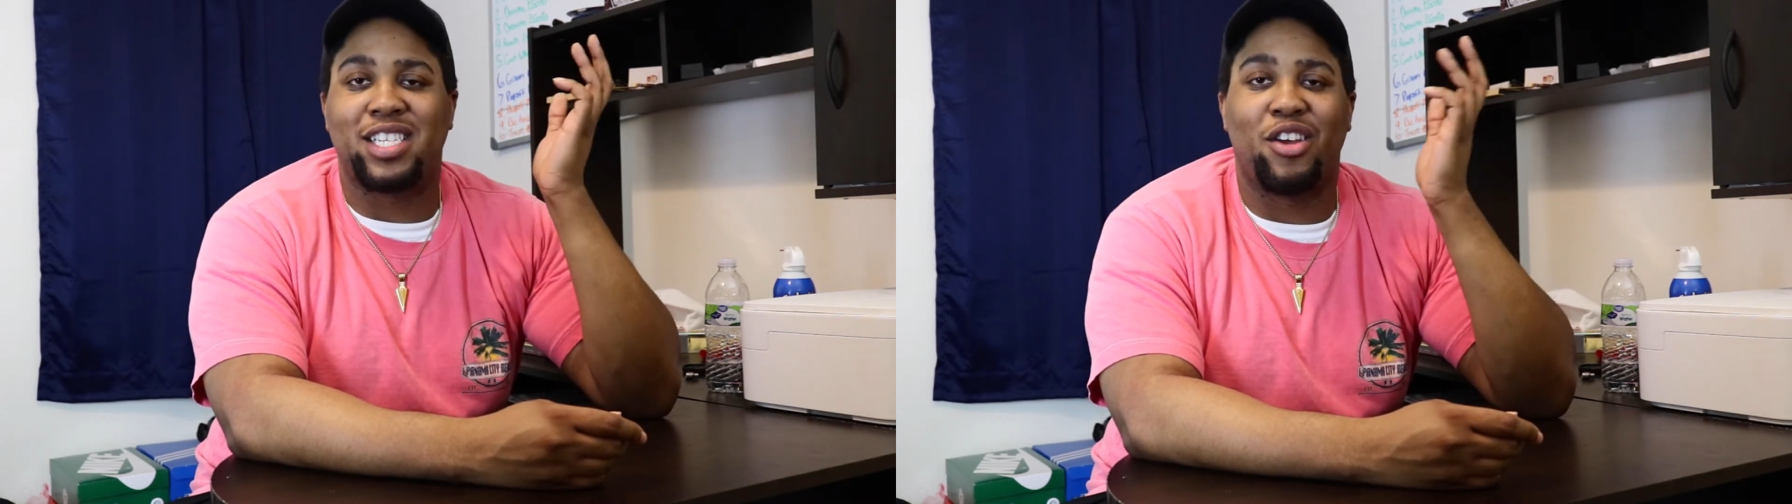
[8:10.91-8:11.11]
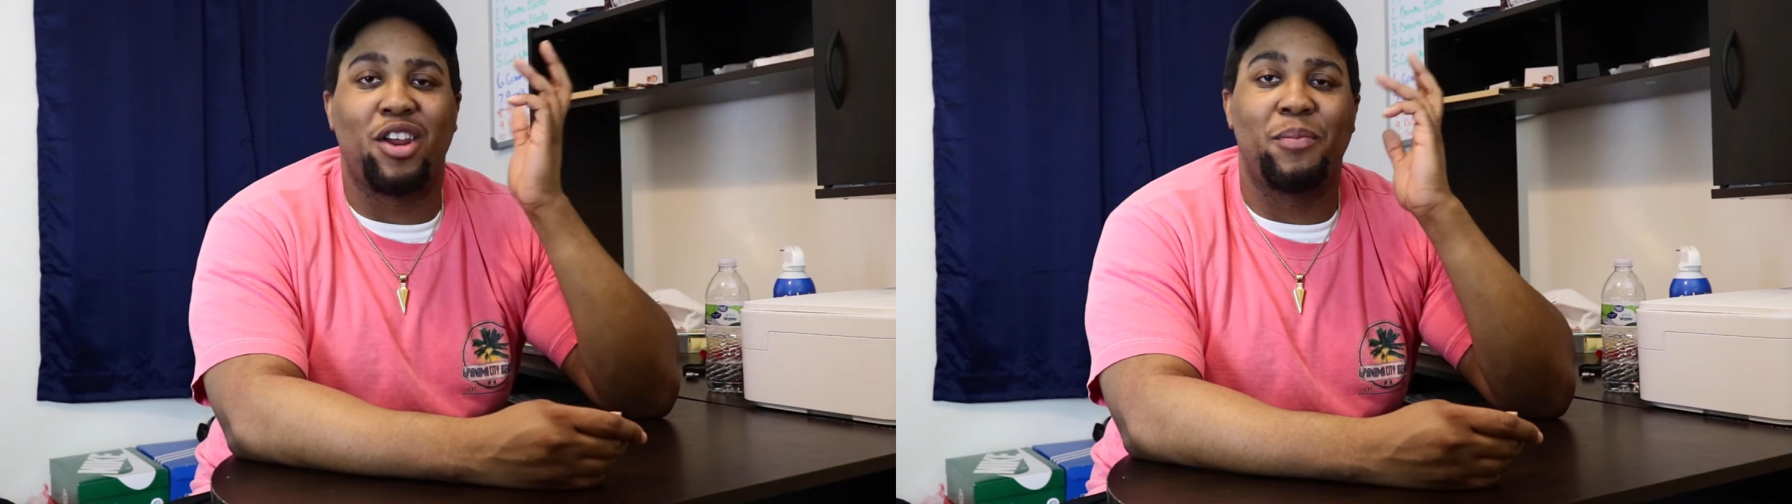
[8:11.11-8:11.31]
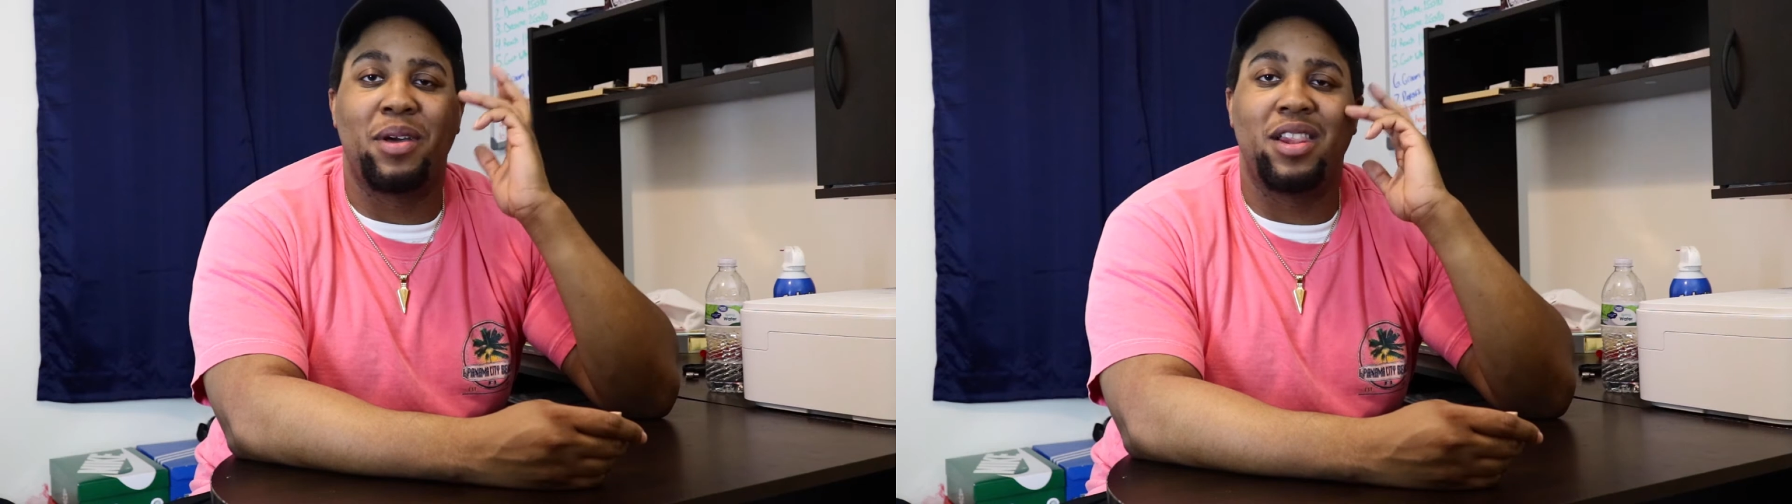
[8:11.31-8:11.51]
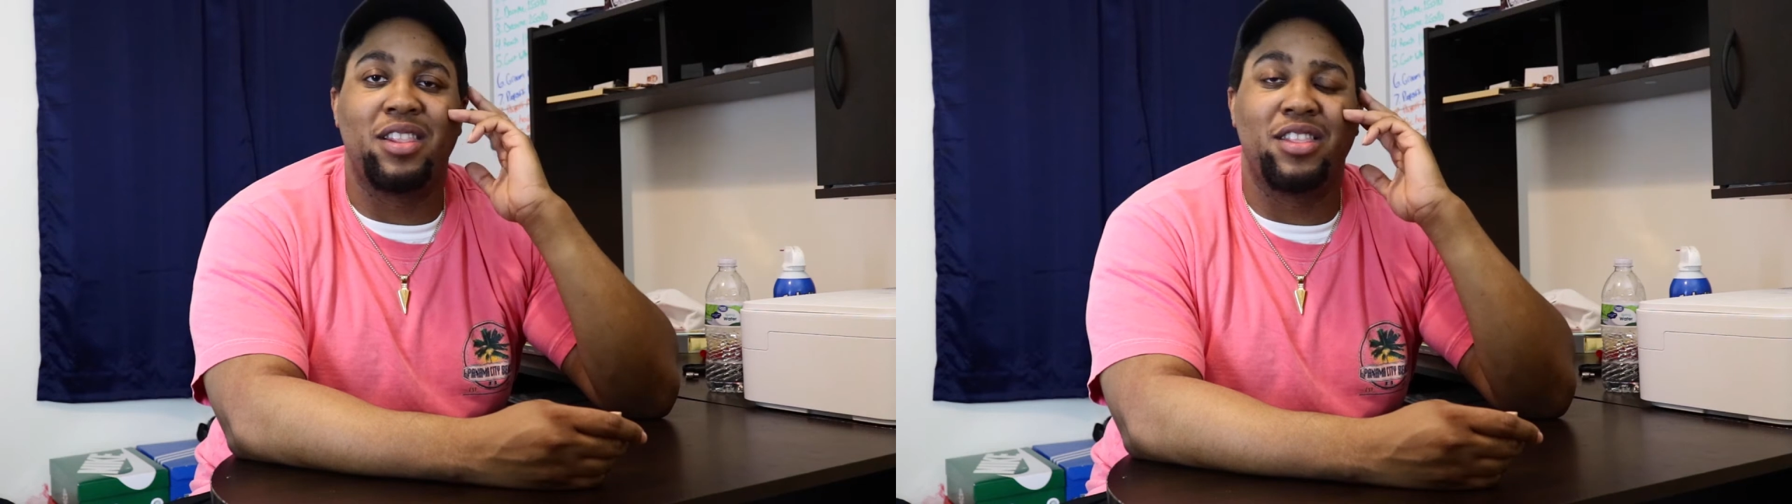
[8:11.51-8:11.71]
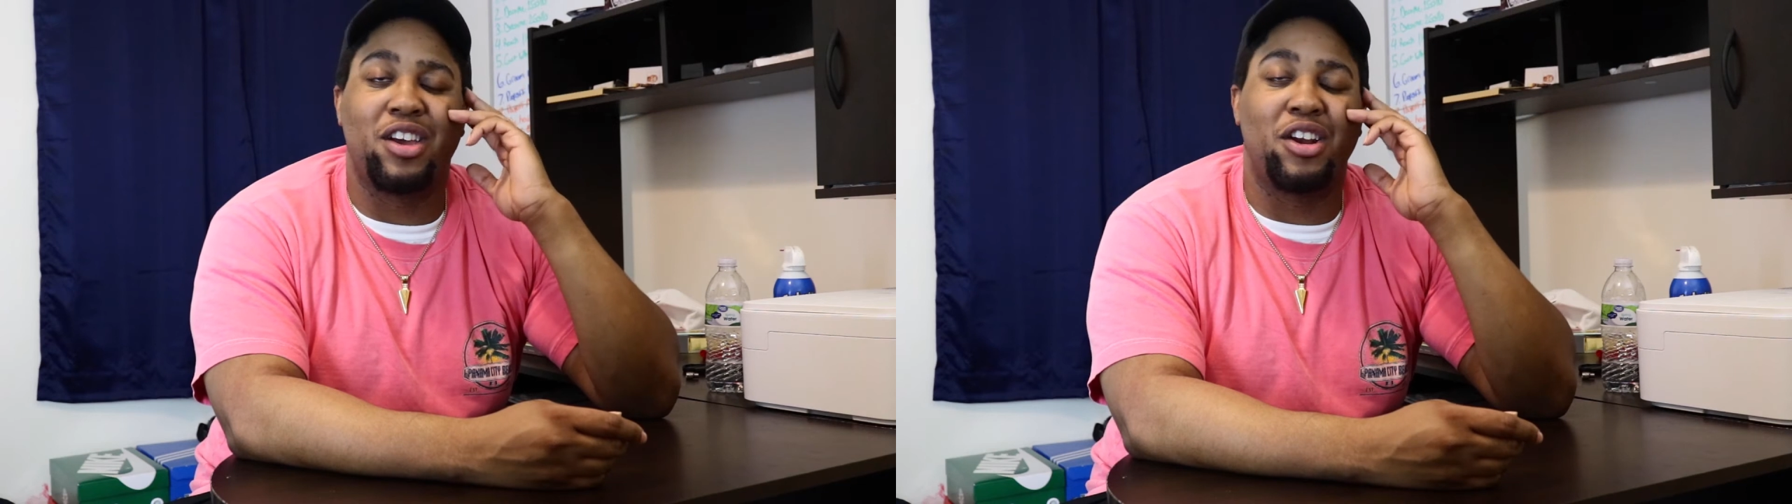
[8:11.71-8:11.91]
learn a
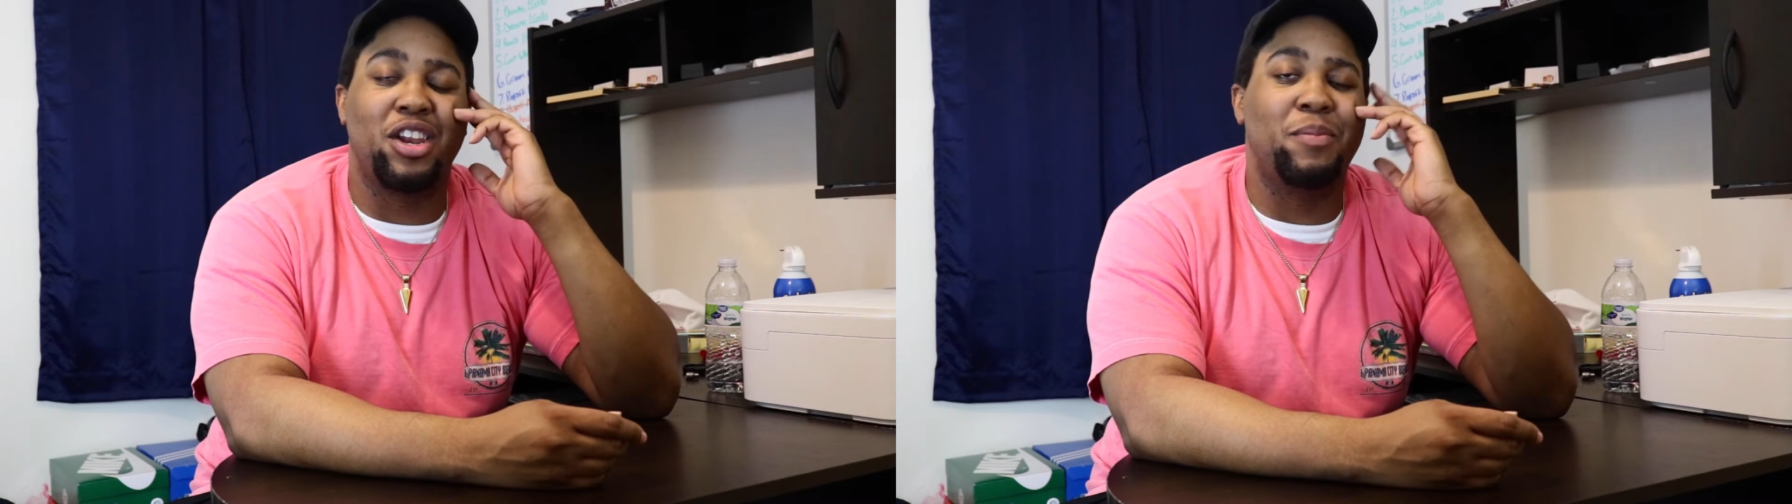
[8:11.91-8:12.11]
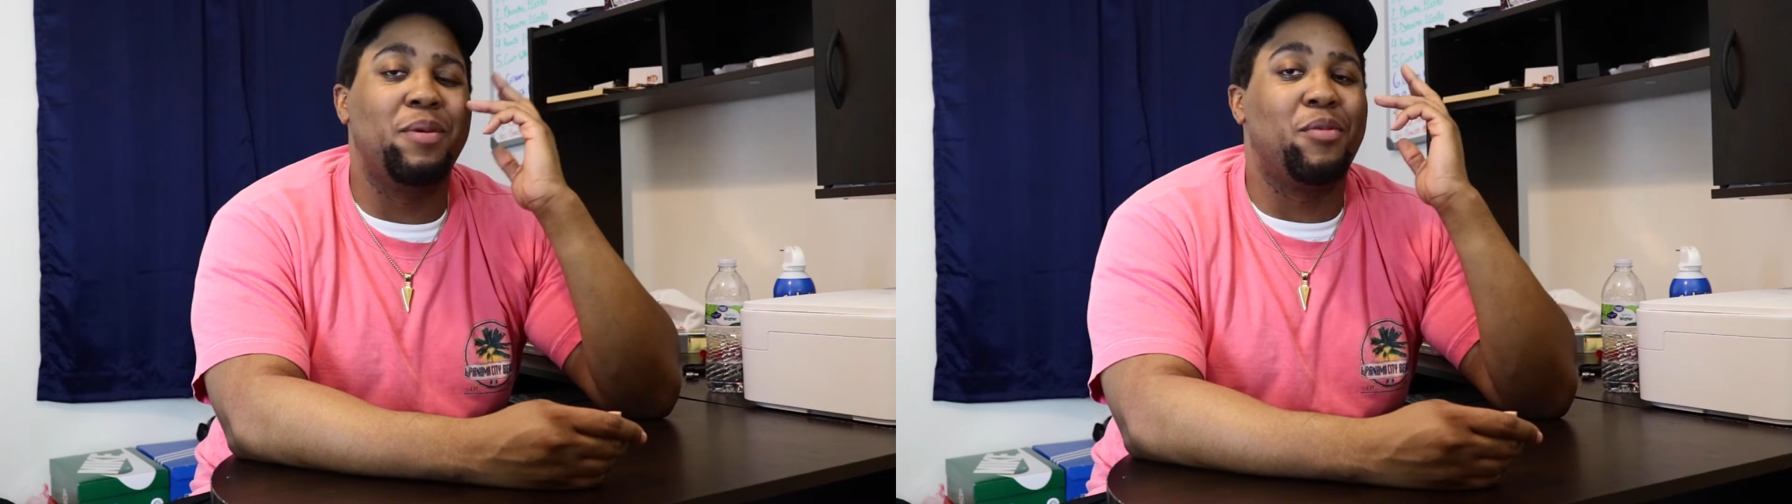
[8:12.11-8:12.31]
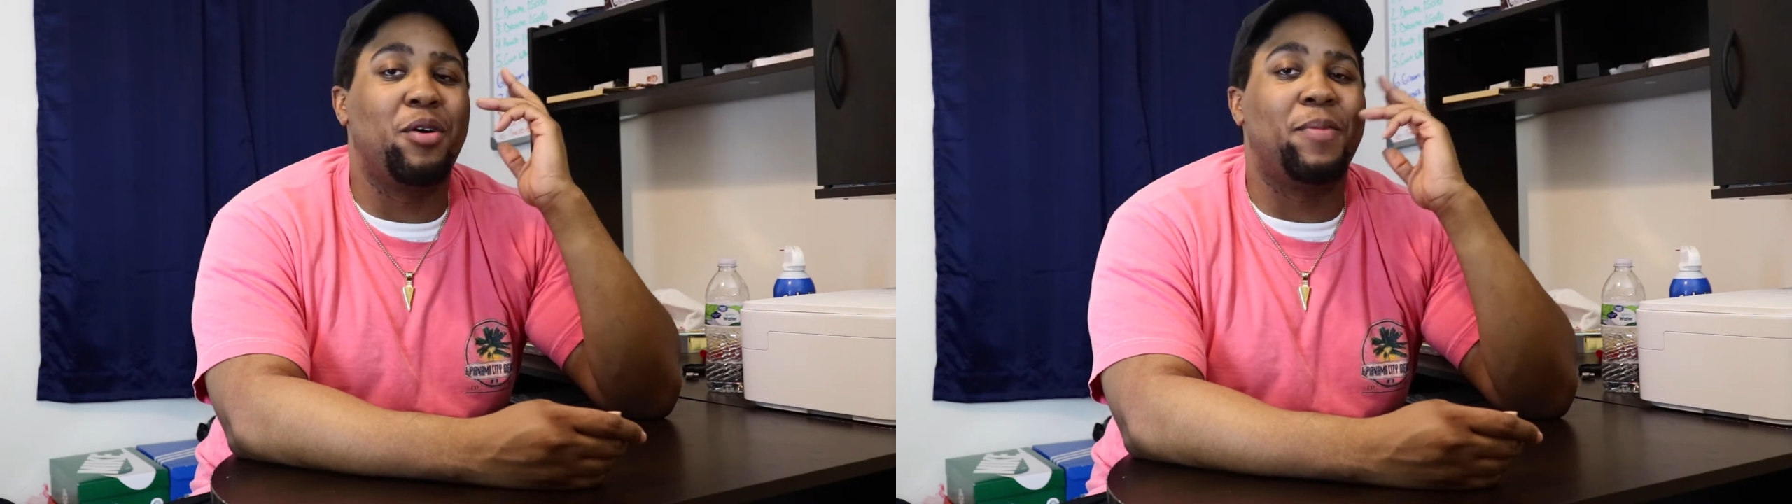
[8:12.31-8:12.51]
little bit more